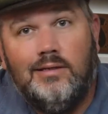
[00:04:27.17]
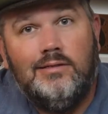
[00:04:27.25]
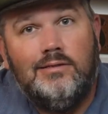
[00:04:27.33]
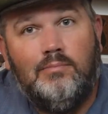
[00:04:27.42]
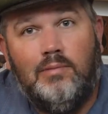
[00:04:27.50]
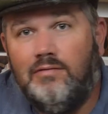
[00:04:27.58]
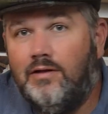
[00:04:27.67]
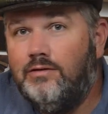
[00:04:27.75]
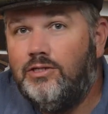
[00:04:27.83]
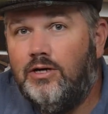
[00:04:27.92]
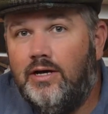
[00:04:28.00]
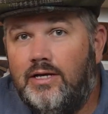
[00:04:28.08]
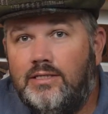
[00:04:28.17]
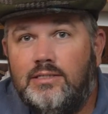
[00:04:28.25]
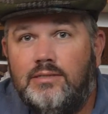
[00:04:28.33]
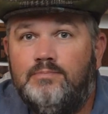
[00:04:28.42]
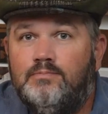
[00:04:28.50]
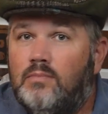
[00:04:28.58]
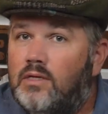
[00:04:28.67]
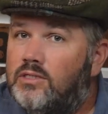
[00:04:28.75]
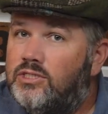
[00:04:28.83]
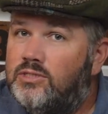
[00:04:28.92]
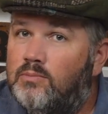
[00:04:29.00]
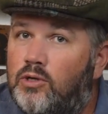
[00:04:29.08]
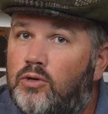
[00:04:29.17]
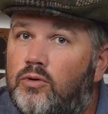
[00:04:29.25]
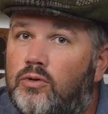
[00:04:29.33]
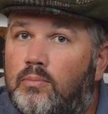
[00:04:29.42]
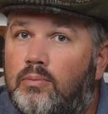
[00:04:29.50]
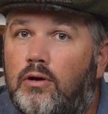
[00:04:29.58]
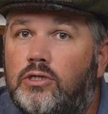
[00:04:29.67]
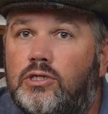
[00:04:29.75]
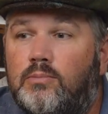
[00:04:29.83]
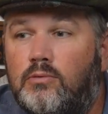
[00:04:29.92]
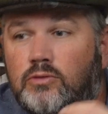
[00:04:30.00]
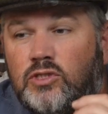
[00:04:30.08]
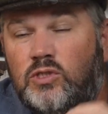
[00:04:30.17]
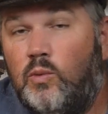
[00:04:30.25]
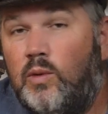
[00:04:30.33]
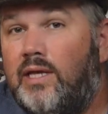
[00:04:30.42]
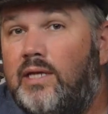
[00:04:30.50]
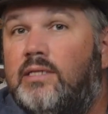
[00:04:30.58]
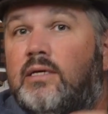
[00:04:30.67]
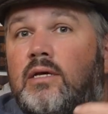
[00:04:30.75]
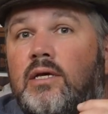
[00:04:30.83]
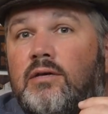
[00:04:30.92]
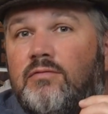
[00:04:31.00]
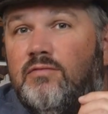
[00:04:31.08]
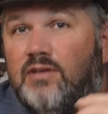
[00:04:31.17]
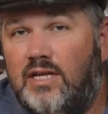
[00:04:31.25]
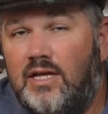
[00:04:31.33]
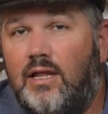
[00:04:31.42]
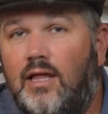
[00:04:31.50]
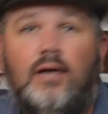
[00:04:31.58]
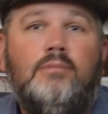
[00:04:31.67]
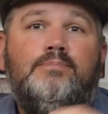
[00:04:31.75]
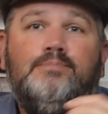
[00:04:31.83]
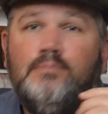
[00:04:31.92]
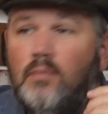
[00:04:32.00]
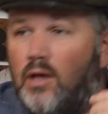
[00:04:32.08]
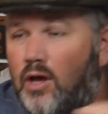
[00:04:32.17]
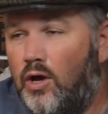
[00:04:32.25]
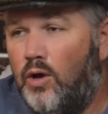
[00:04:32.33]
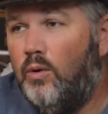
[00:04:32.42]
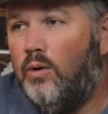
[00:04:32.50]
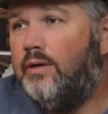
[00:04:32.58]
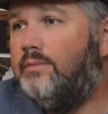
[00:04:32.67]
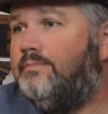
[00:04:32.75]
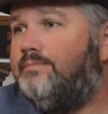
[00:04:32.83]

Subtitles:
It's Buffalo Trace. Smooth, approachable, sweet, vanilla, oak.